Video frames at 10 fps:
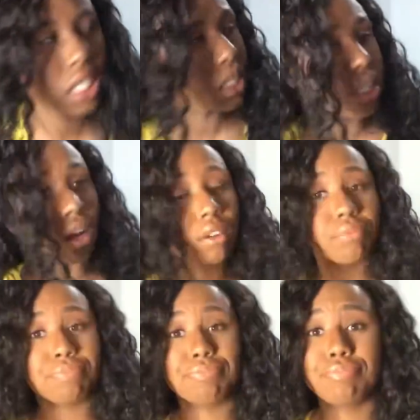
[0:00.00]

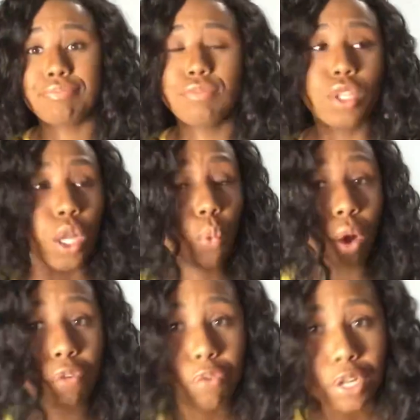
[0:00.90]
So
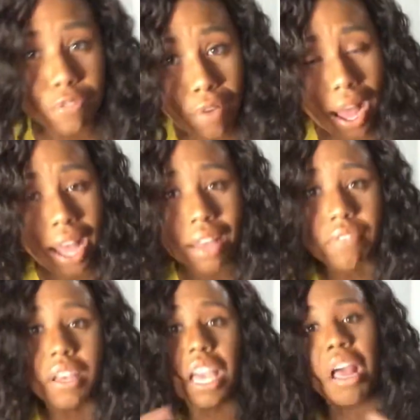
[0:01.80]
1:45,
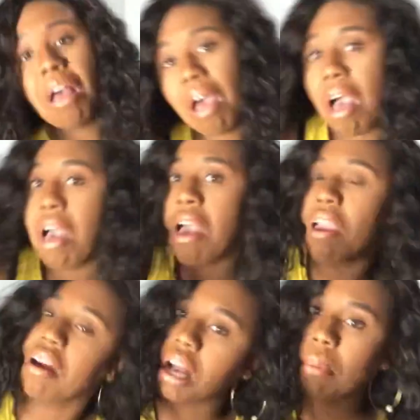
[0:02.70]

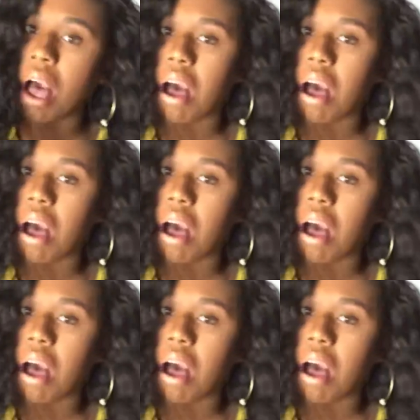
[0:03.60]
here come a